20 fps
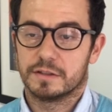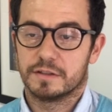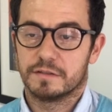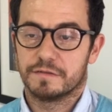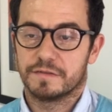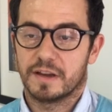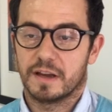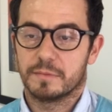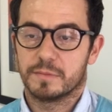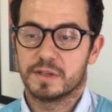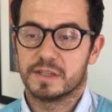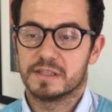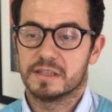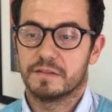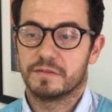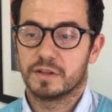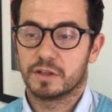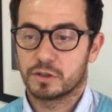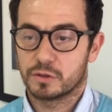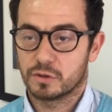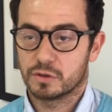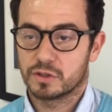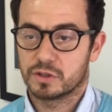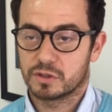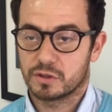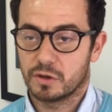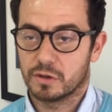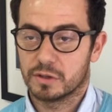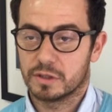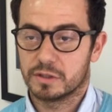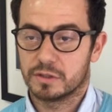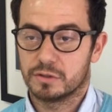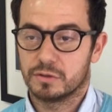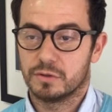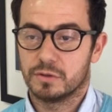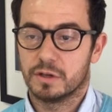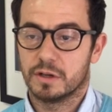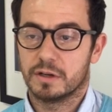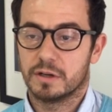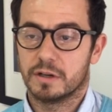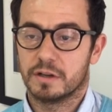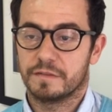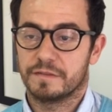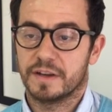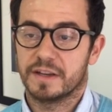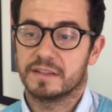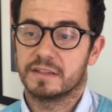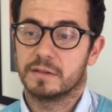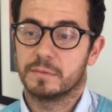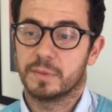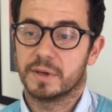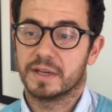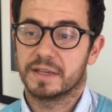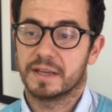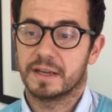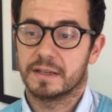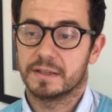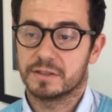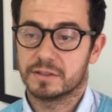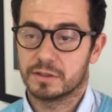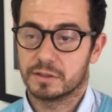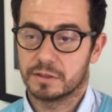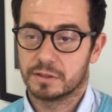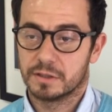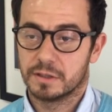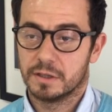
to families living across Scotland who are affected by cancer.